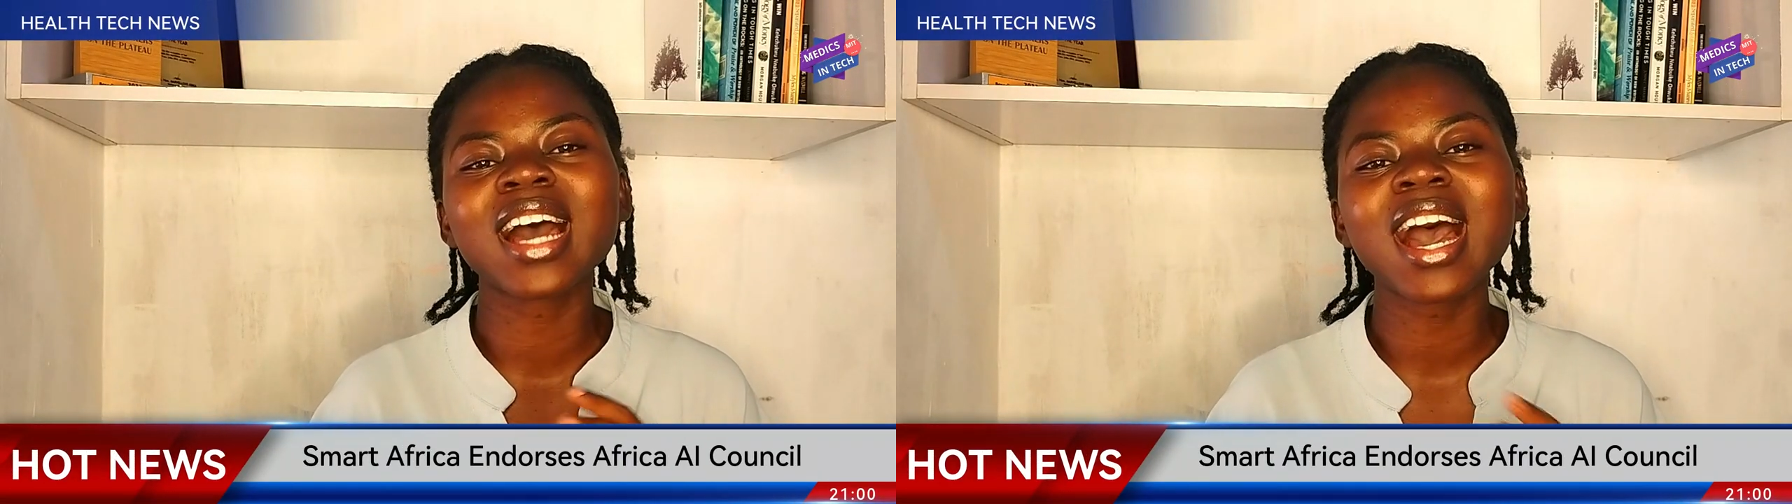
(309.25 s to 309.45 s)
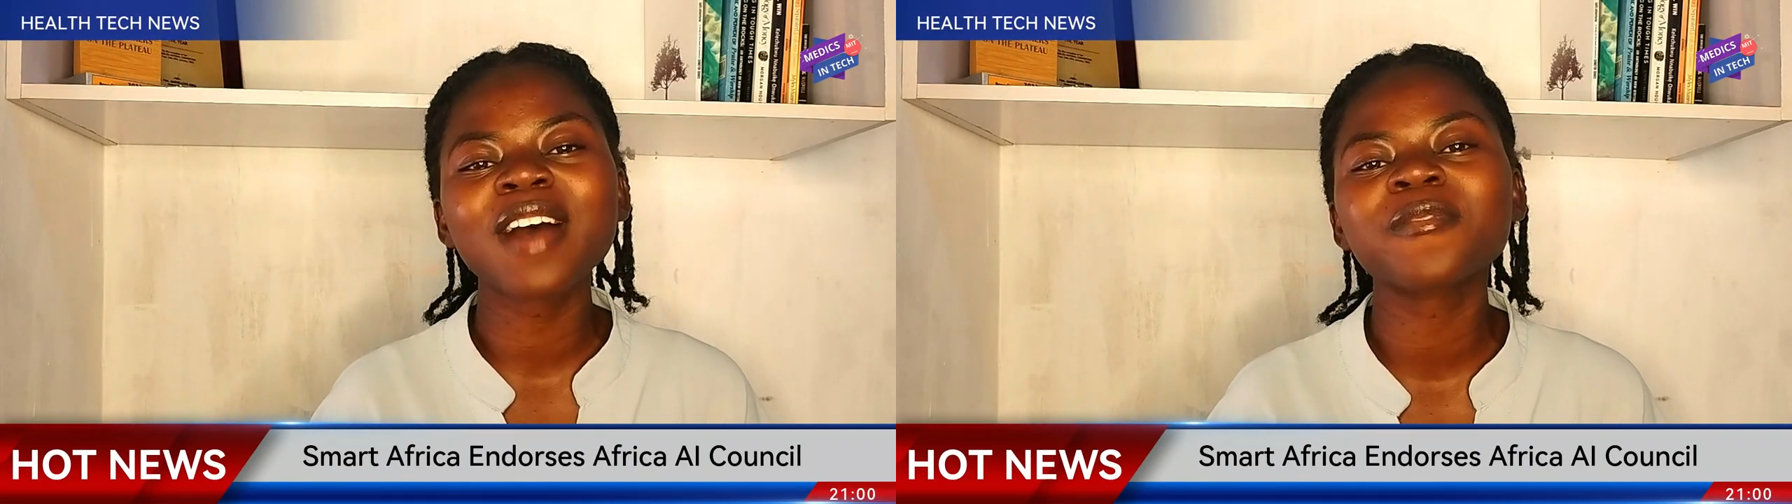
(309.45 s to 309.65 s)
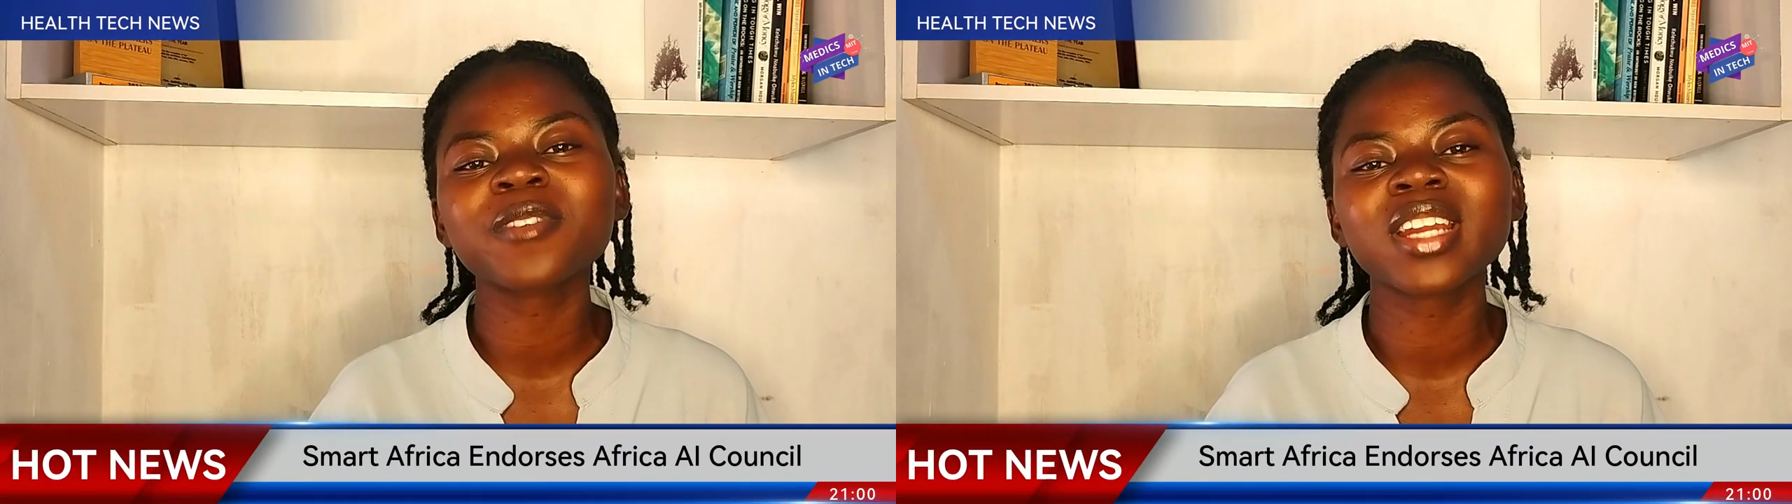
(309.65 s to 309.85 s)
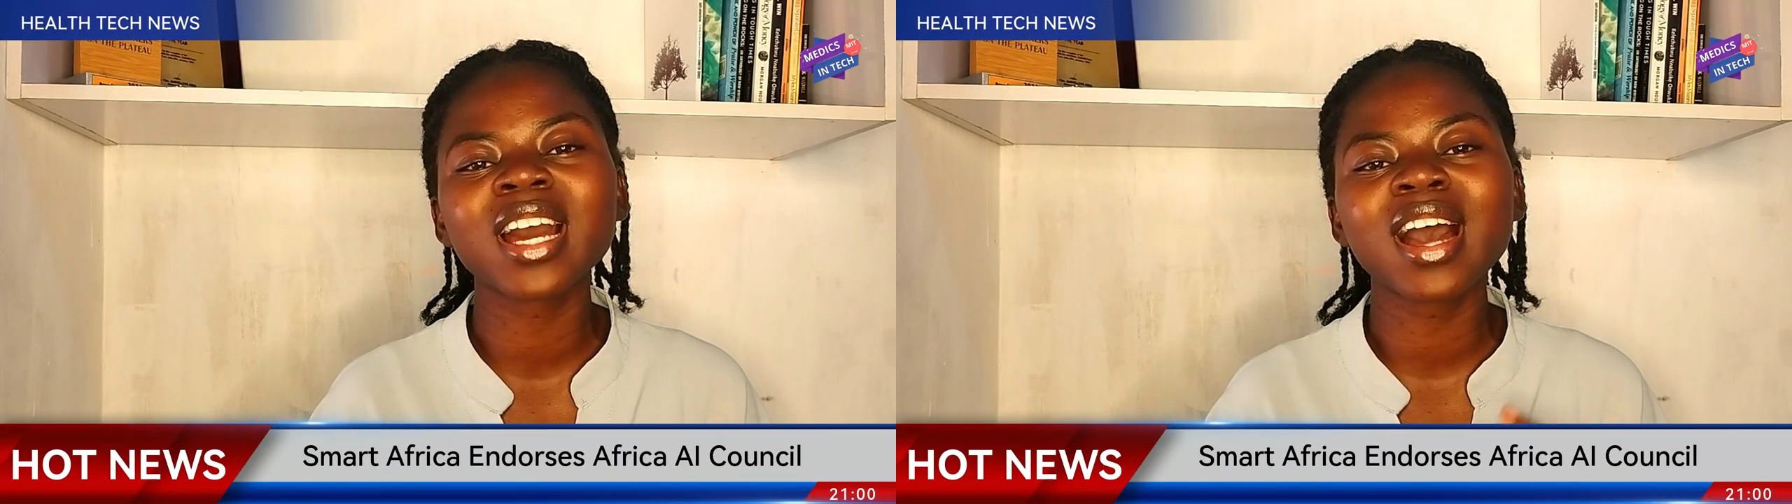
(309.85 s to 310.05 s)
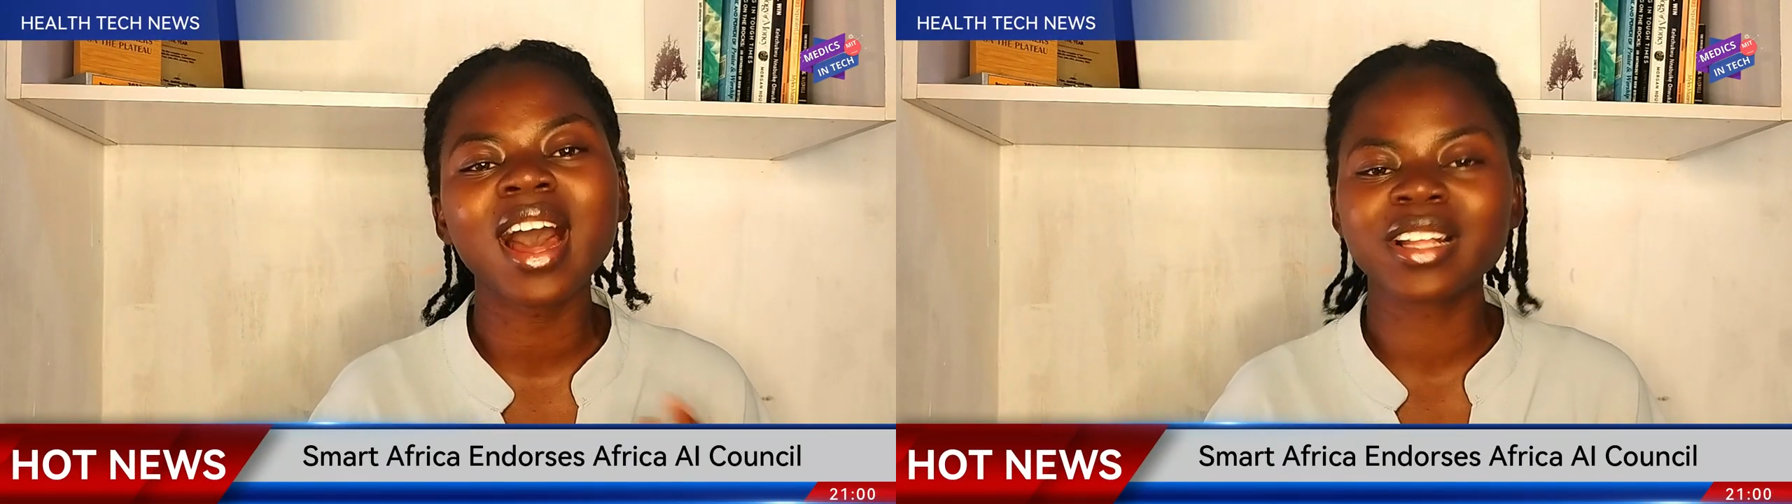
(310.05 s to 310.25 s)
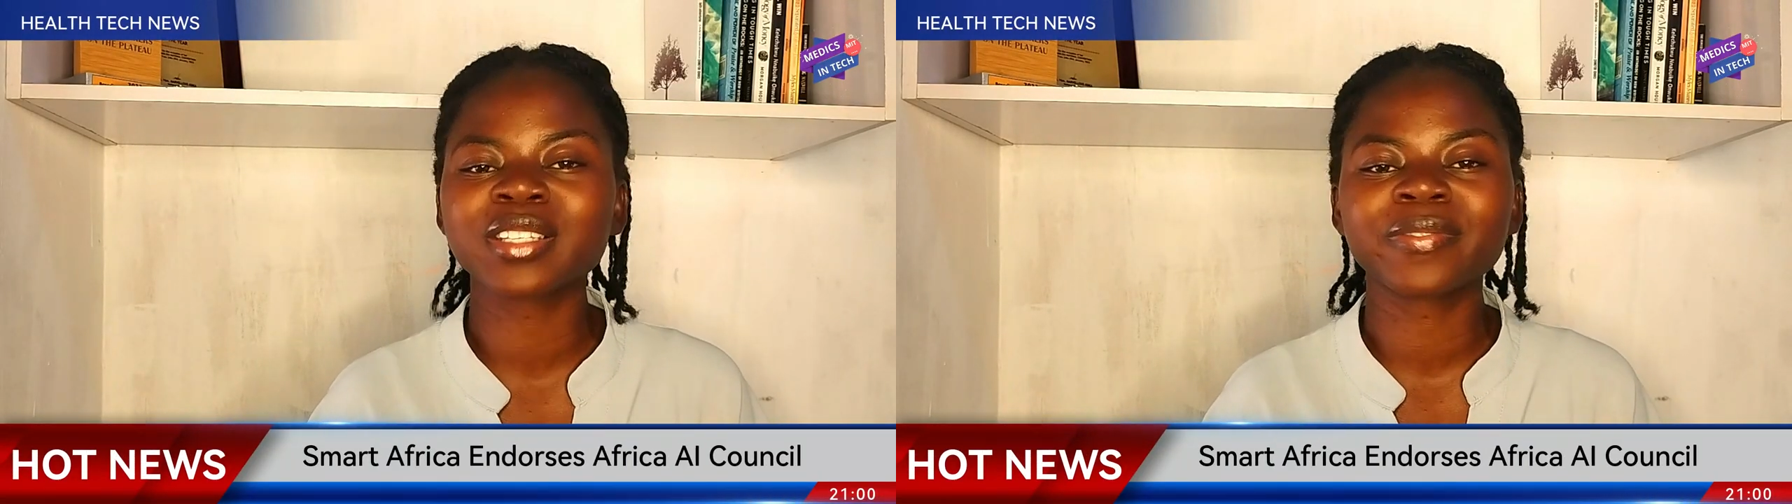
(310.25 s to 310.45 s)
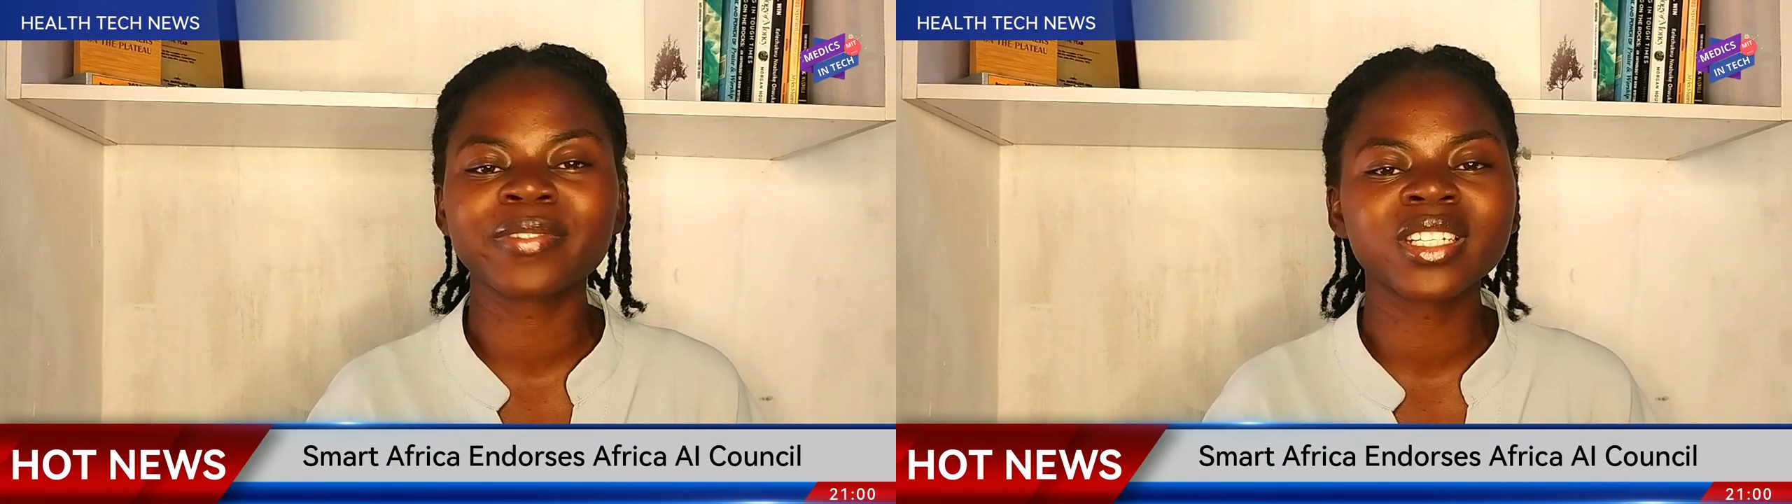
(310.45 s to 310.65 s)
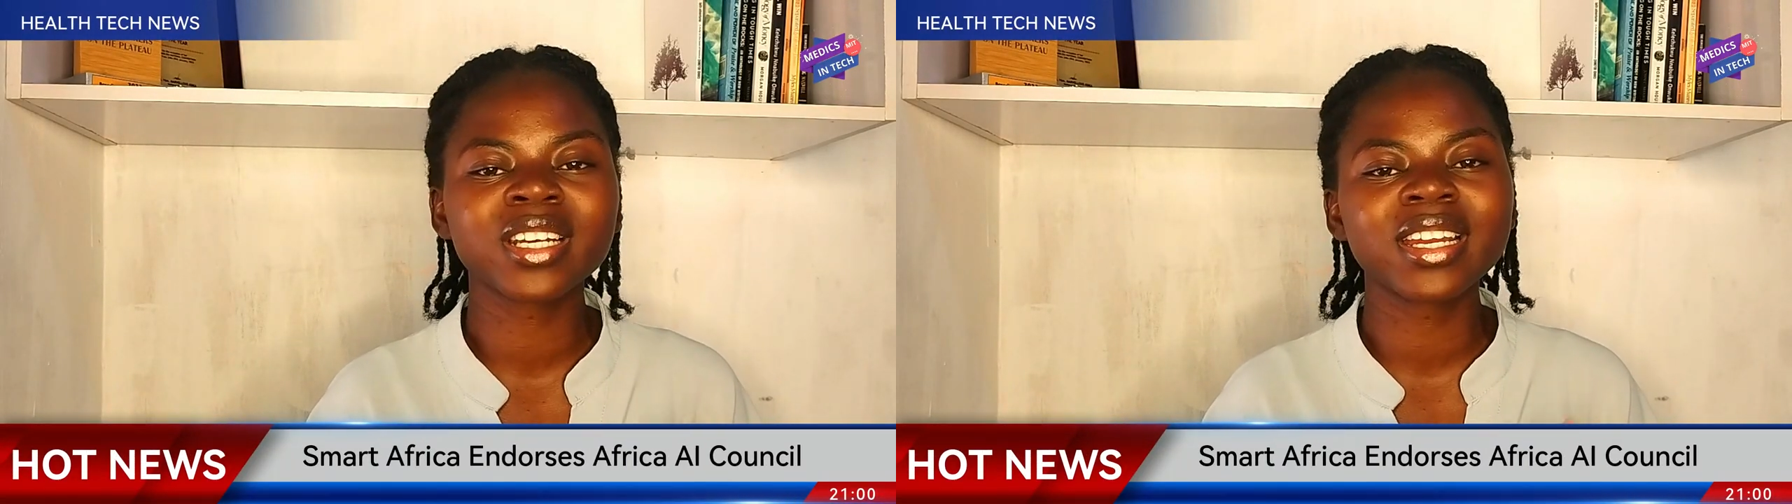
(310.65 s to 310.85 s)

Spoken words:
Africa Artificial